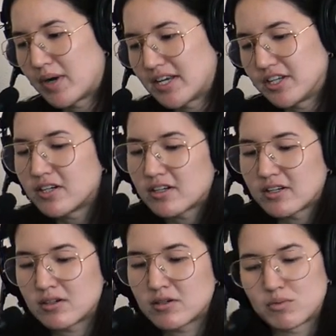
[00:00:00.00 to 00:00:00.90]
when
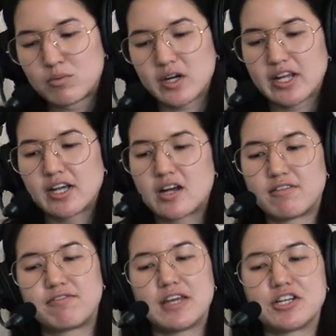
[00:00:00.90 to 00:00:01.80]
you're working on
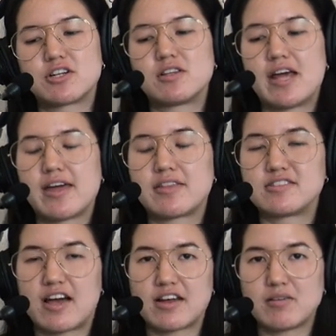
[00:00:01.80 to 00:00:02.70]
a feature
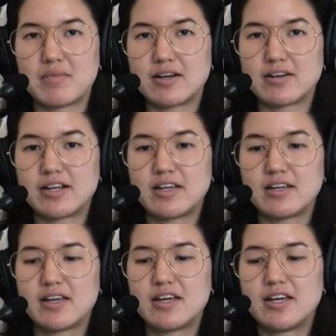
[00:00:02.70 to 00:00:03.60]
length
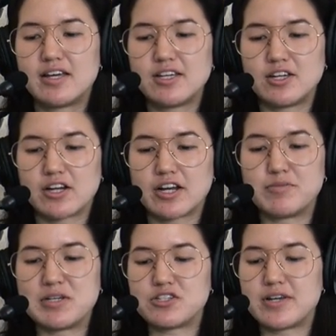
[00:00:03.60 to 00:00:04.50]
documentary, you're going
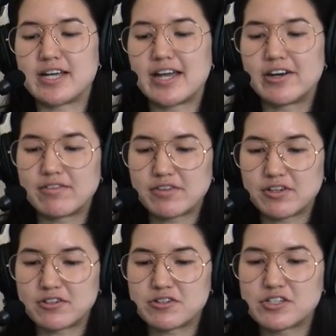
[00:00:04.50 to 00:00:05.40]
to be doing
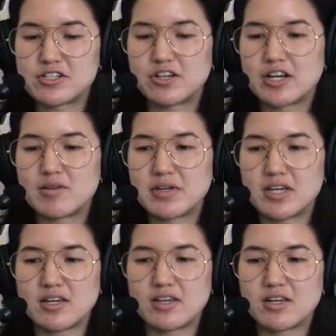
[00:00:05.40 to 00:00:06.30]
interviews. You're going to
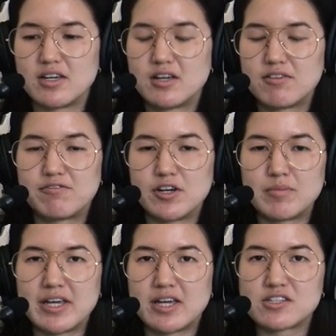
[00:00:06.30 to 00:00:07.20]
be
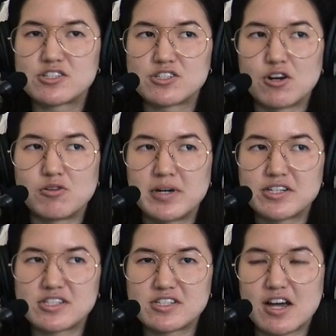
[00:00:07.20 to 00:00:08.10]
filming so
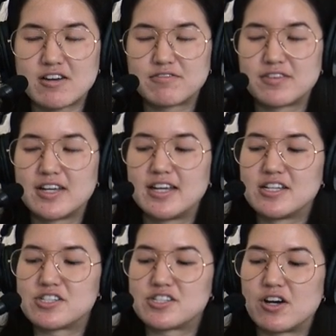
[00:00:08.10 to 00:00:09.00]
much stuff.
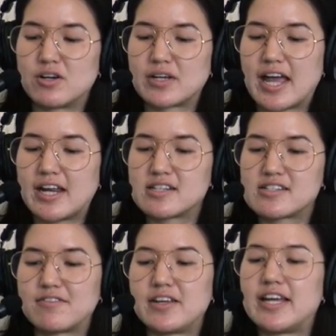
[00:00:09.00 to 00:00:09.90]
So getting
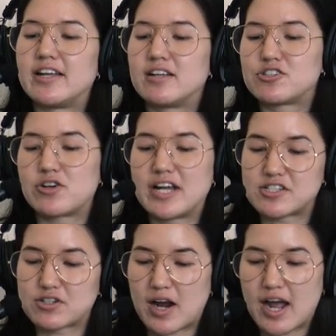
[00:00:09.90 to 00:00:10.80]
stuff eh,
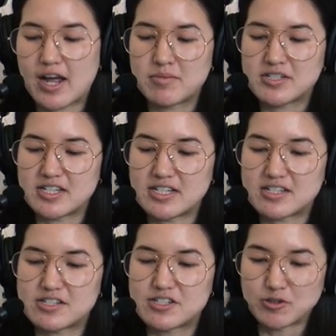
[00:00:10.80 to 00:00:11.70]
transcribed
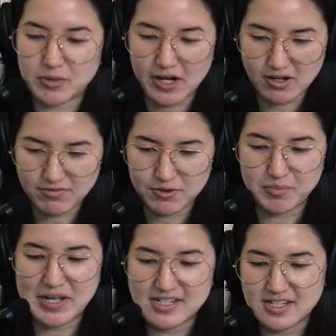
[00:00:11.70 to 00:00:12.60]
is super
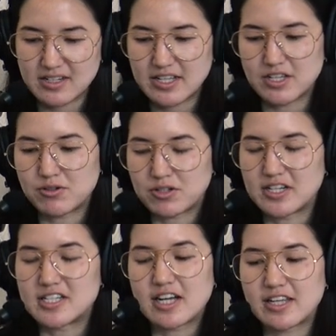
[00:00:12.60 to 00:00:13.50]
helpful. Basically, you'll
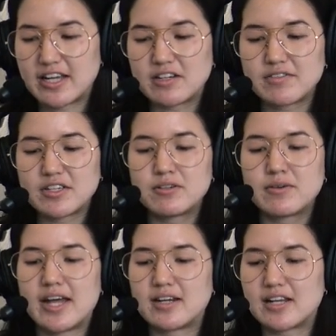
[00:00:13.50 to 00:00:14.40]
conduct the
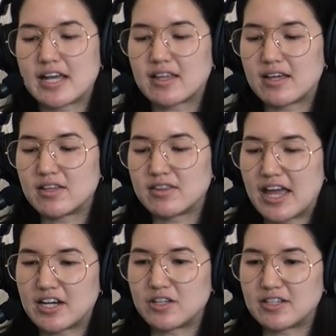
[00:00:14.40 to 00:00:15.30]
interview and like
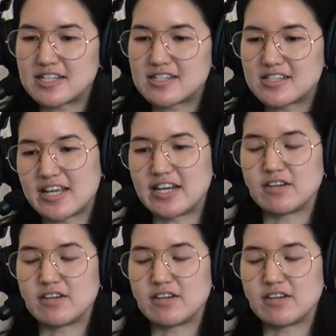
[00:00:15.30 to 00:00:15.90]
then you'll listen to the